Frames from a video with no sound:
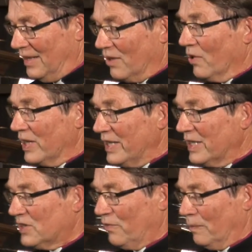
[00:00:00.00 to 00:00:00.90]

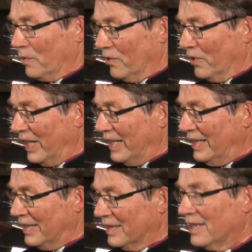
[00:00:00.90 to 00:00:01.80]
colleagues from
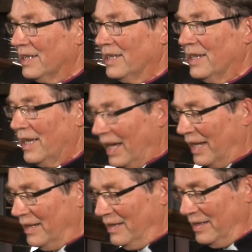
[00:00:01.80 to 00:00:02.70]
CoreAid
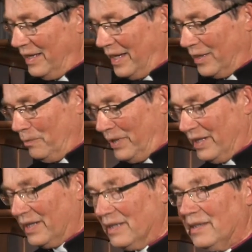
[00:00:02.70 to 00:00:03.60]
and the
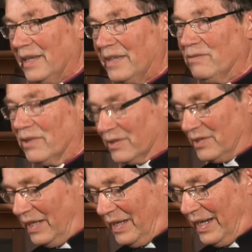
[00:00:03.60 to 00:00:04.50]
Ecumenical
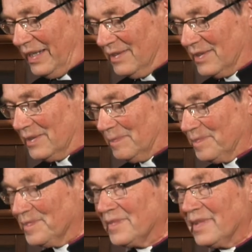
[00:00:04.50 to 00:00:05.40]
Advocacy Alliance,
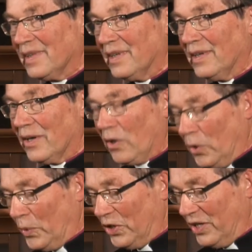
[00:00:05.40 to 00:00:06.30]

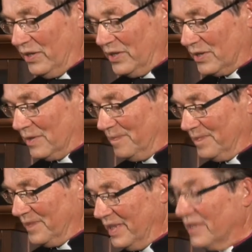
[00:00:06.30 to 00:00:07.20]
co-workers,
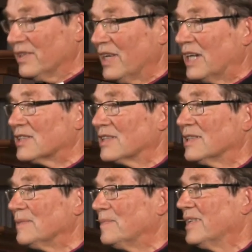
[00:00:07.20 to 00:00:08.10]

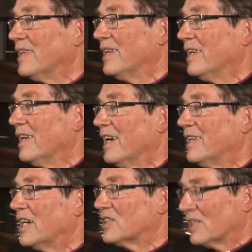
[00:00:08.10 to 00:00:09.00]
international
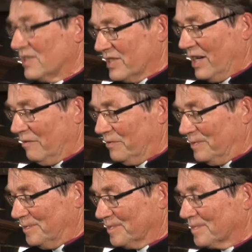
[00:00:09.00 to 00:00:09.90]
and national staff.
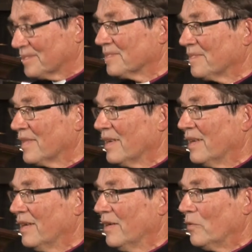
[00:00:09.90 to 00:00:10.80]

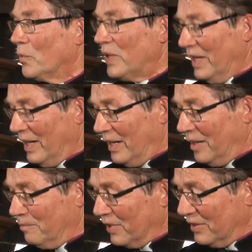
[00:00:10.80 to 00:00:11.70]
We
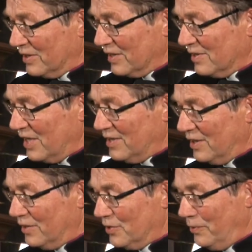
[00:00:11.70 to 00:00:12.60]
are brothers and
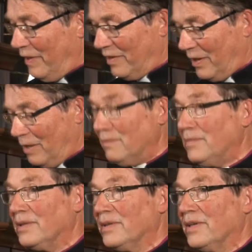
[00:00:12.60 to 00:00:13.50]
sisters who have
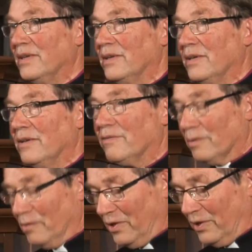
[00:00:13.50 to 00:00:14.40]
come
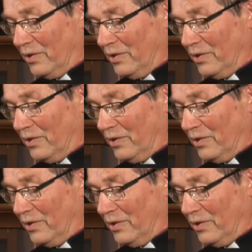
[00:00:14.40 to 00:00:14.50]
from all